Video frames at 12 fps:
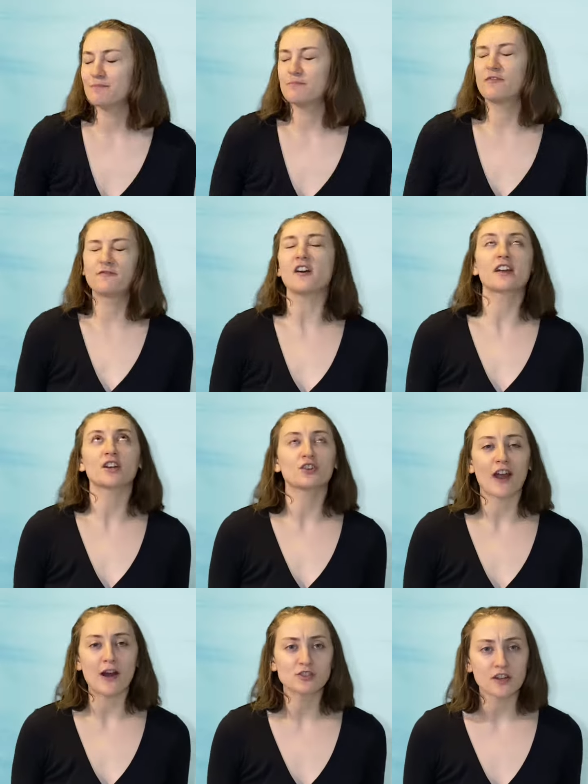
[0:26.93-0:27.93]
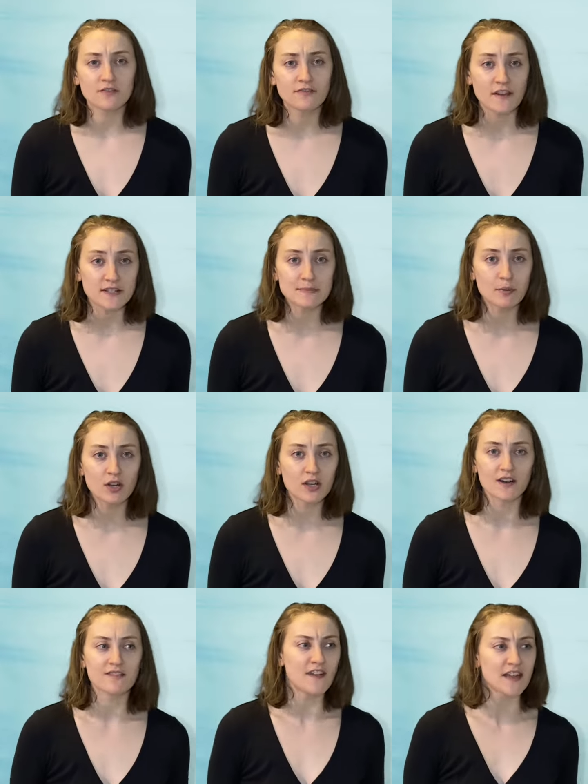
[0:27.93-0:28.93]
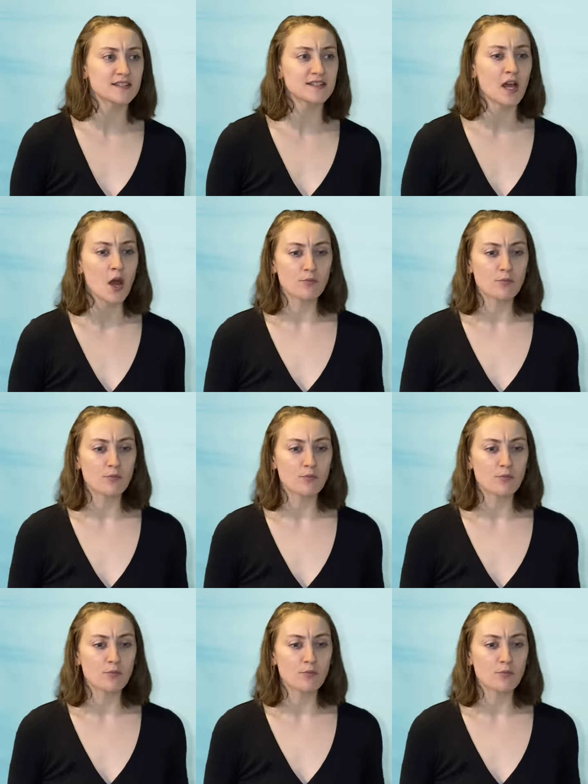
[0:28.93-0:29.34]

Fucking around on Facebook, events,